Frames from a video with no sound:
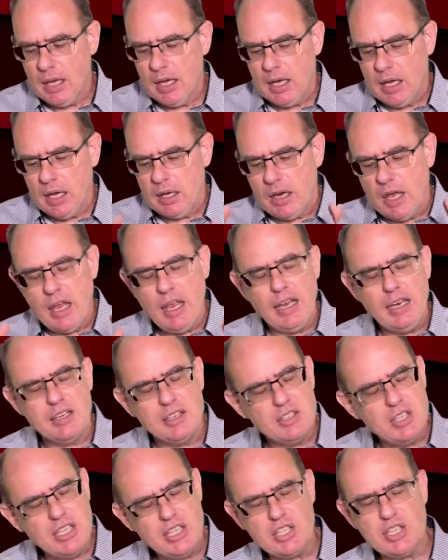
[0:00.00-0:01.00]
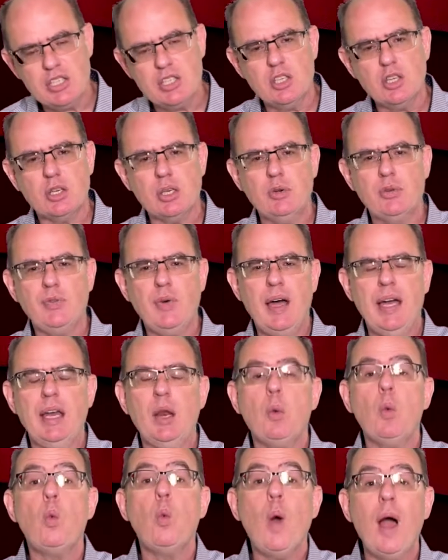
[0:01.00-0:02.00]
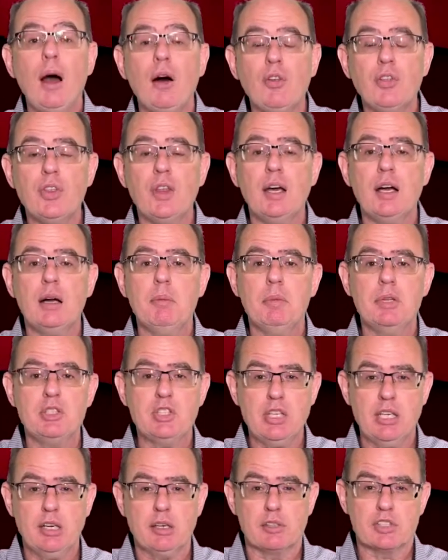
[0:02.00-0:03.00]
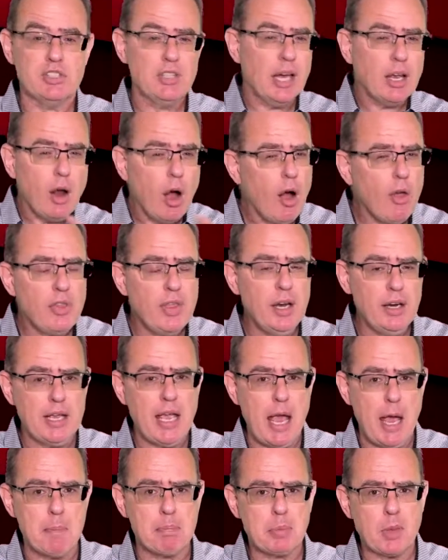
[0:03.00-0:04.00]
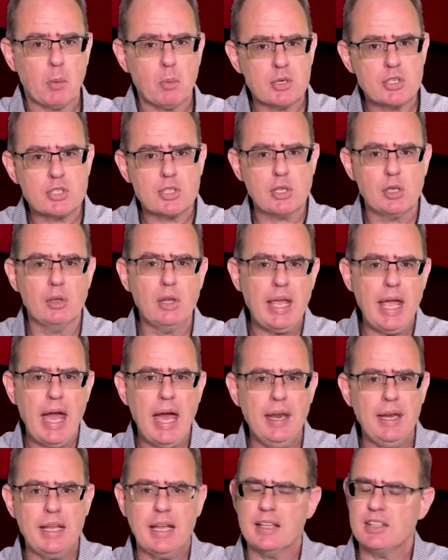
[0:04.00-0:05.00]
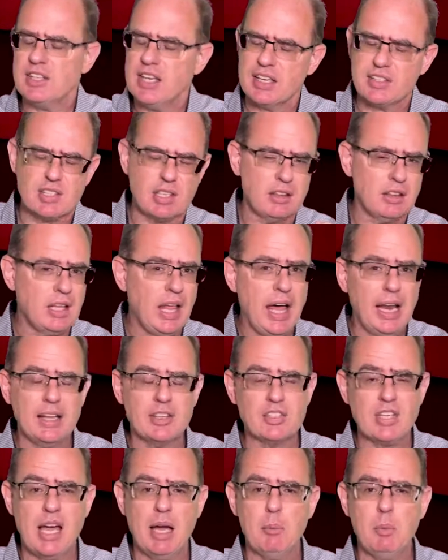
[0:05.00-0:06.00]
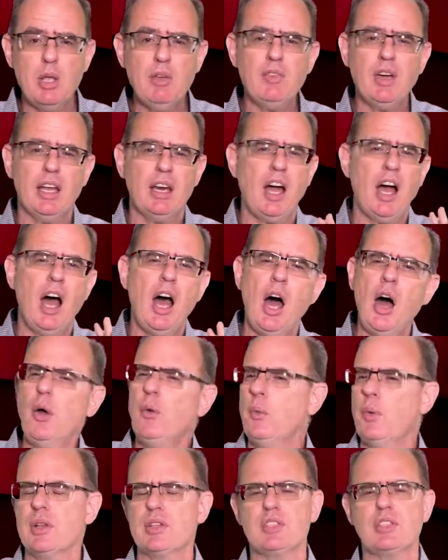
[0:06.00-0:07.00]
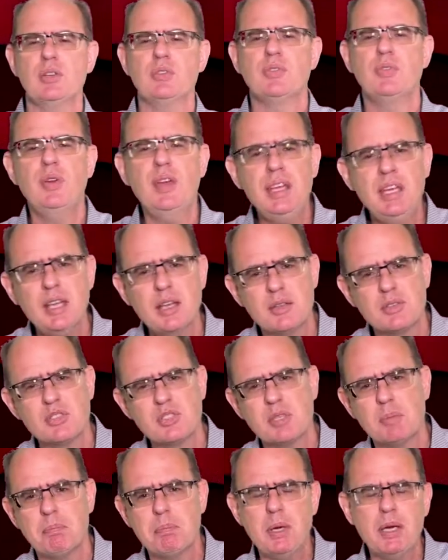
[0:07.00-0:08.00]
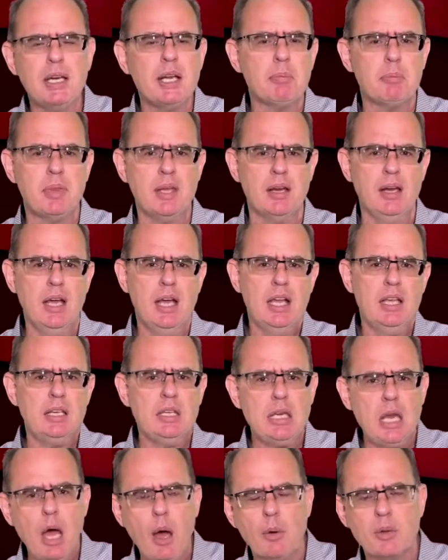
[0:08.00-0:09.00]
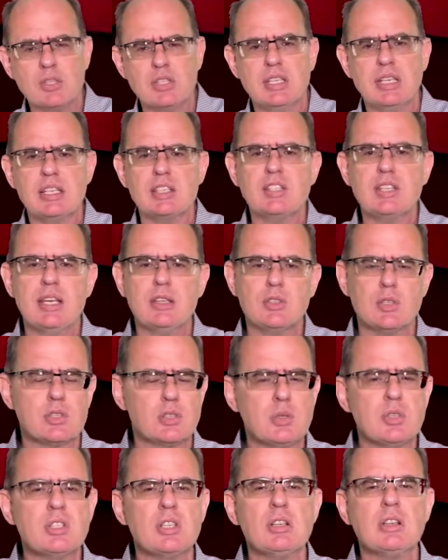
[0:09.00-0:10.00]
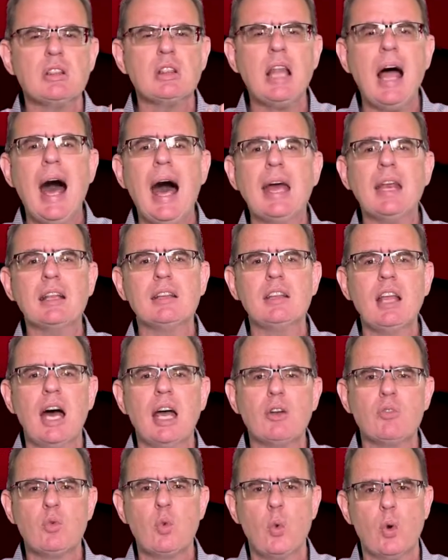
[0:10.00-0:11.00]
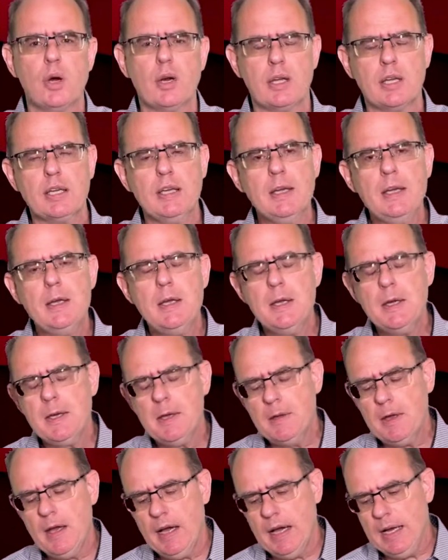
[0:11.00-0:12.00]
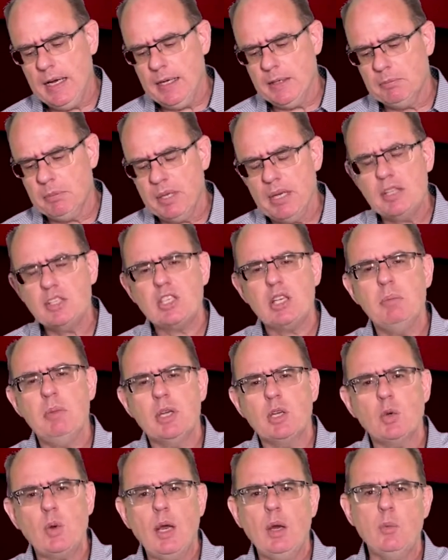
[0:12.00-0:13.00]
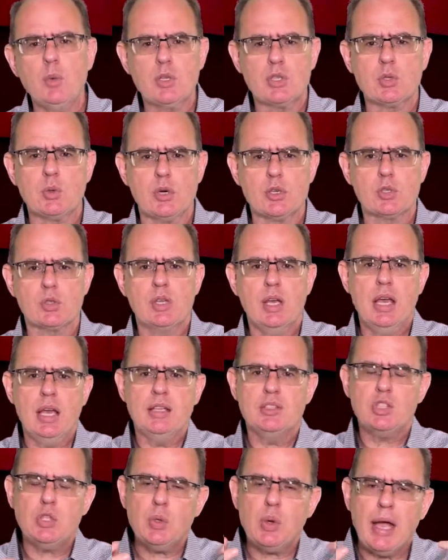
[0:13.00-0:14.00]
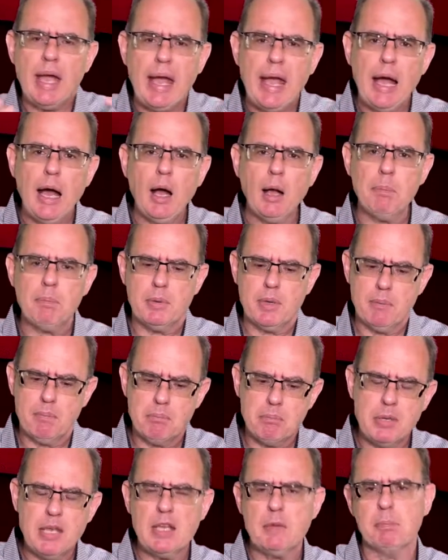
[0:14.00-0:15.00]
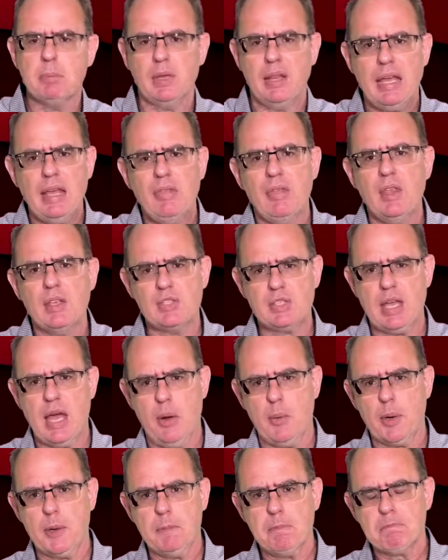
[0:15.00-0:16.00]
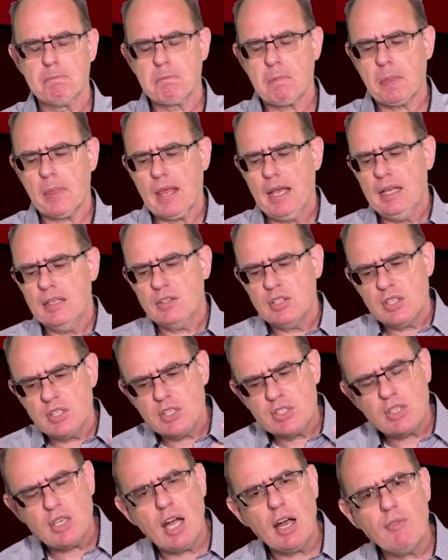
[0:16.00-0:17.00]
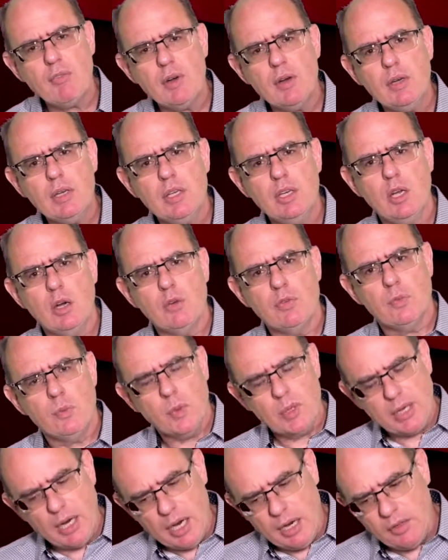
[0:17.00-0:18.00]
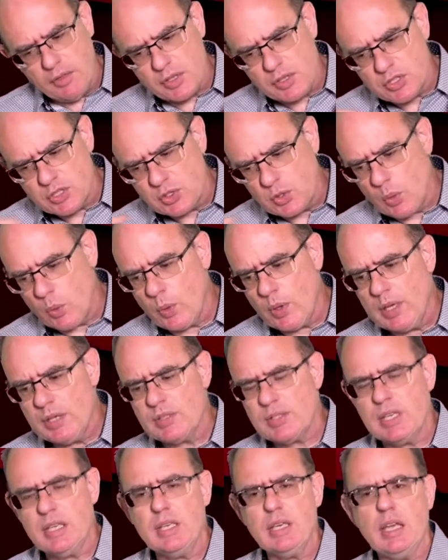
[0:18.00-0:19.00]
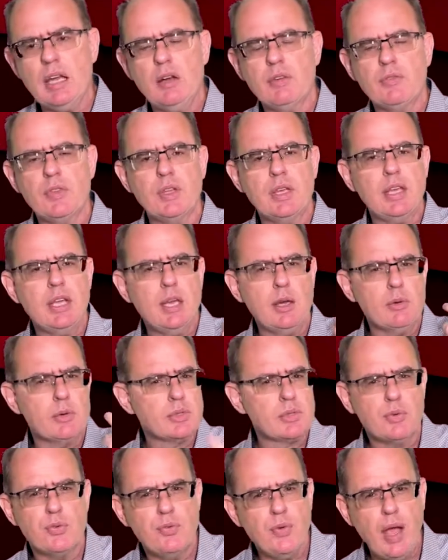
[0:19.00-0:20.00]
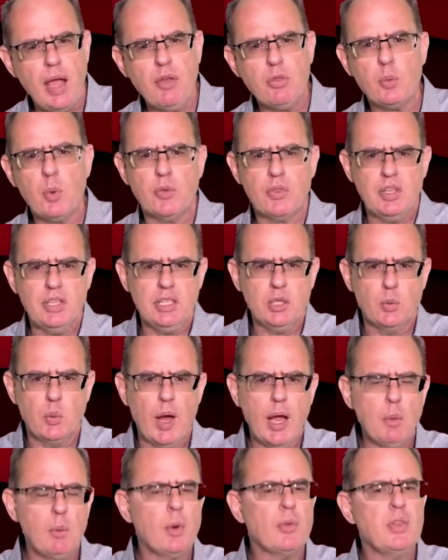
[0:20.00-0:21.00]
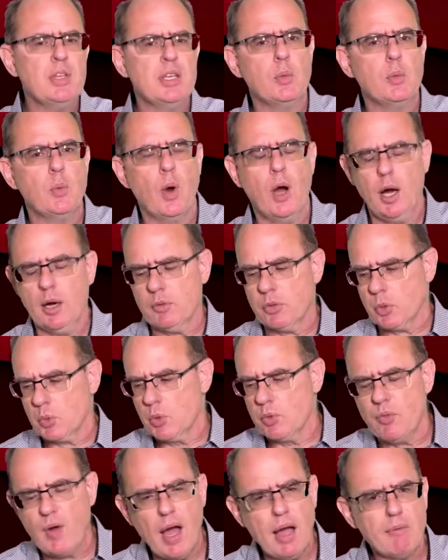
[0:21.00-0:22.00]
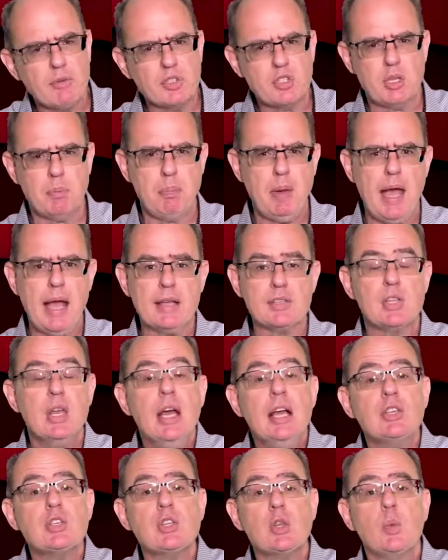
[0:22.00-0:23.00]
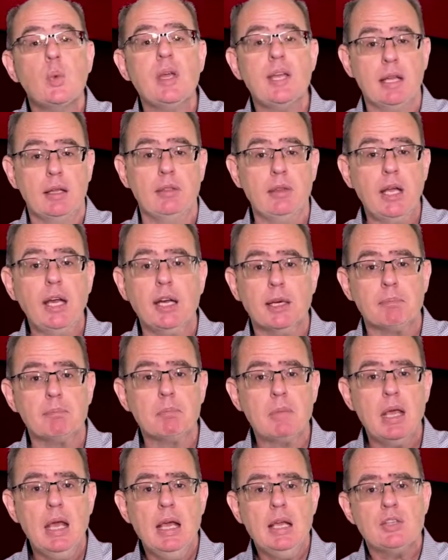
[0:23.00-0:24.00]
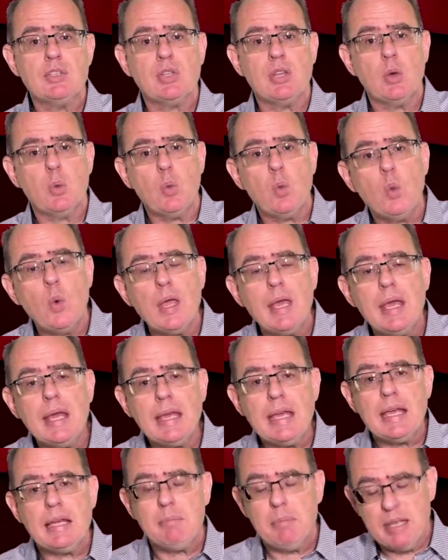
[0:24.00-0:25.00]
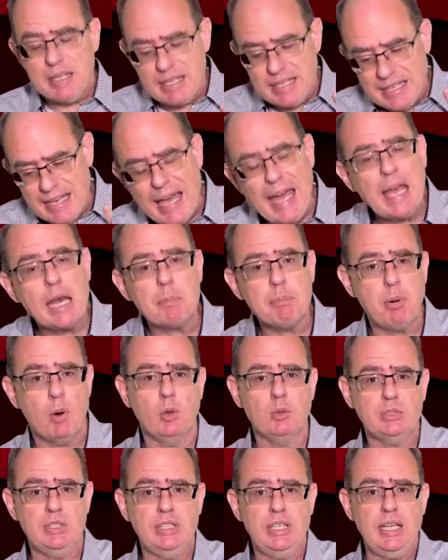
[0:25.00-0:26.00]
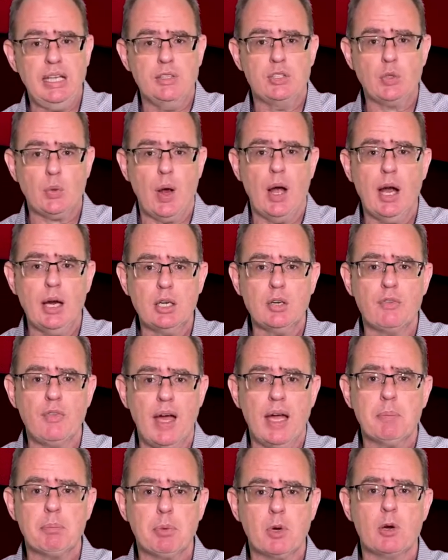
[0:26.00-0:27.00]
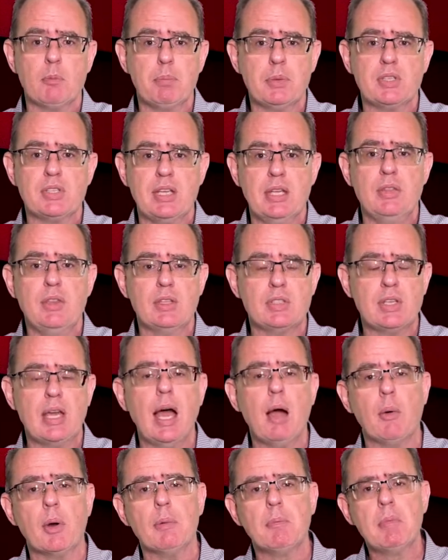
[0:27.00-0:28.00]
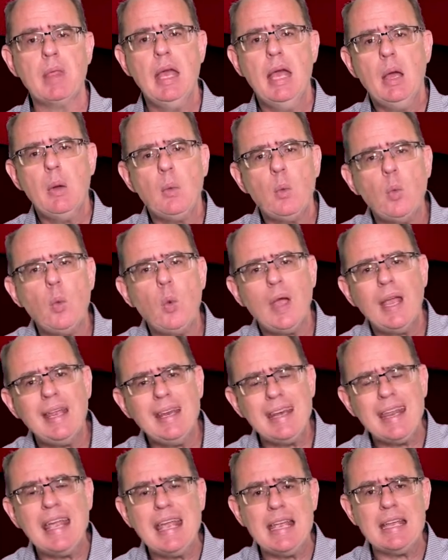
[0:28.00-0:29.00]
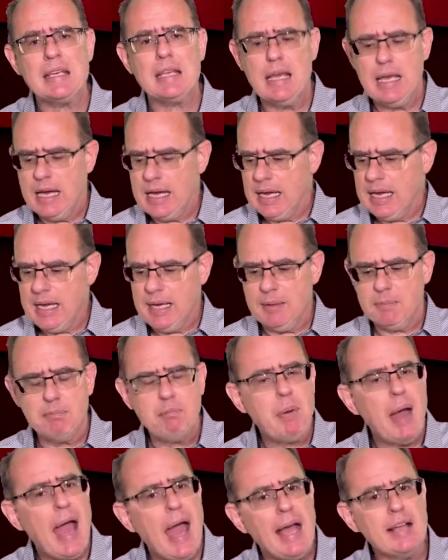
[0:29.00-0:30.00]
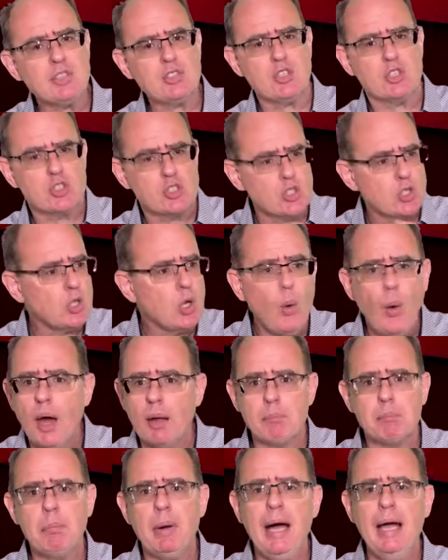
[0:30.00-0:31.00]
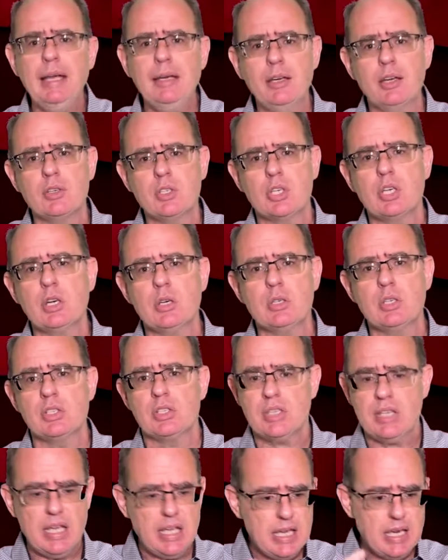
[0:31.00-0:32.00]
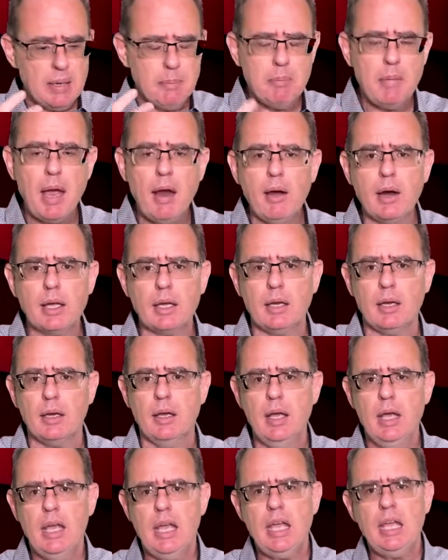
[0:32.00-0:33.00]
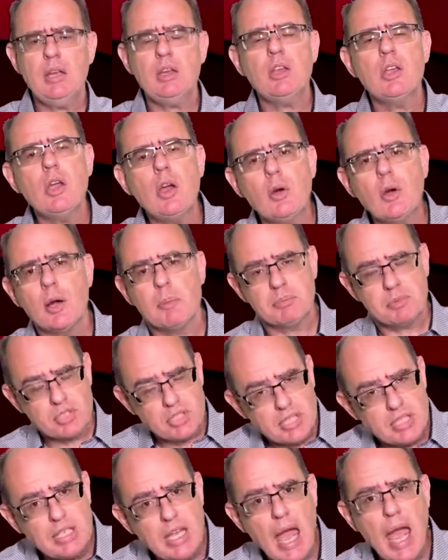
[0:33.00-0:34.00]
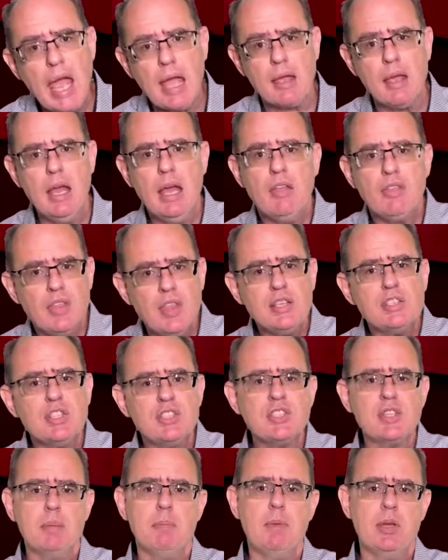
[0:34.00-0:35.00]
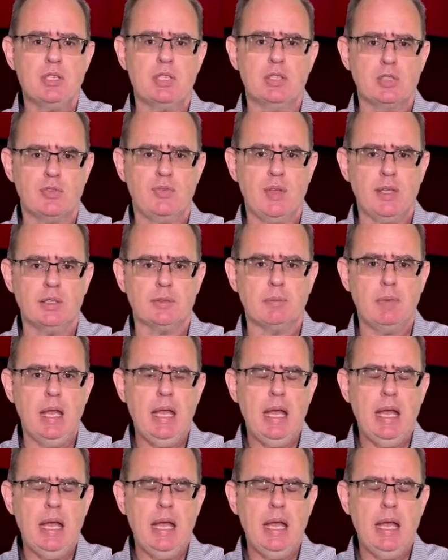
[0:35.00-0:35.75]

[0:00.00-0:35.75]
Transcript: And in addition, you're going to find a wealth of material. It's not all there yet. We're slowly adding. It takes a lot of time. We've got hundreds of videos to put up there, notes and etc. So it's a lot, a lot of work. Uh, but it's going to be a great resource to help people in this hour. Discover, you know, regarding the stories and of the heroes of faith, what they did right, what wrong, the revivals of the past, so that we can learn, so that we can be catapulted into our divine purpose in this hour. We need um, pastors to go out and pioneer churches in America, in Europe, today. This is the missions field.